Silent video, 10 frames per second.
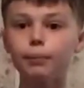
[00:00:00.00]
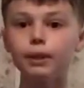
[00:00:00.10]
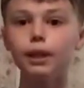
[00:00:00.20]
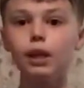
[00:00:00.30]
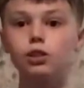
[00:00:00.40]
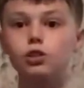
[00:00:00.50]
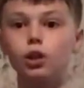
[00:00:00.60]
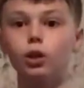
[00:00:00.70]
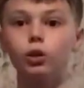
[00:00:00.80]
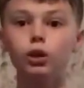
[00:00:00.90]
Yeah,
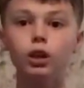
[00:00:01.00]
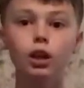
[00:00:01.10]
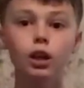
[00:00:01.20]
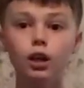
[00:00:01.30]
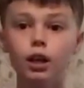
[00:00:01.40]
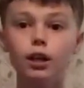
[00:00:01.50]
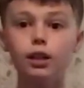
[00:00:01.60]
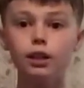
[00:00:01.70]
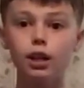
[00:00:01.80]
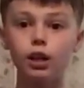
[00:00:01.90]
so
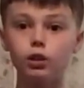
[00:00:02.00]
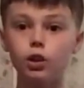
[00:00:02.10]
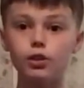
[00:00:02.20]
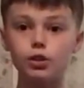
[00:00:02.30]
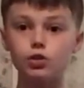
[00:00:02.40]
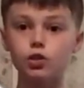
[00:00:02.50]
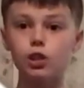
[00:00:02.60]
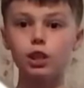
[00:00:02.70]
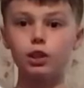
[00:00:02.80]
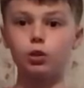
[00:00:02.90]
I got this
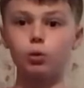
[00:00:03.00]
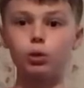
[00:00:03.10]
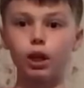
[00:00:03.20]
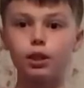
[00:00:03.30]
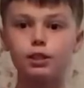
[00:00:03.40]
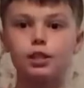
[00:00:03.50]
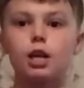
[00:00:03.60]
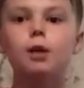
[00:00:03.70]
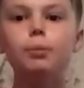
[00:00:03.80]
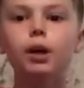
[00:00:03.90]
really cool
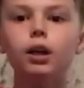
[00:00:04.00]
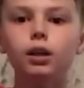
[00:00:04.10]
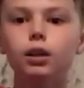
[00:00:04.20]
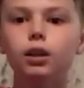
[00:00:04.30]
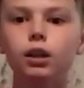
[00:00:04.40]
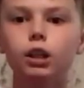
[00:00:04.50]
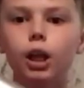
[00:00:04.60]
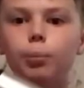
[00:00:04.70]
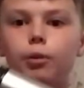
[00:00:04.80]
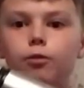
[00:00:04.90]
lightsaber a
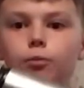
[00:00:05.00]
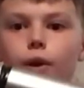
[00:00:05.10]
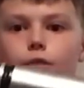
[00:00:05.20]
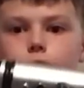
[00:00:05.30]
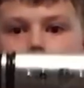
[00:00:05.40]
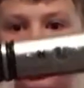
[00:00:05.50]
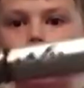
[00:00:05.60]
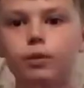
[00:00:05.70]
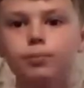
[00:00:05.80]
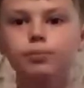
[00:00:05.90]
couple of months ago.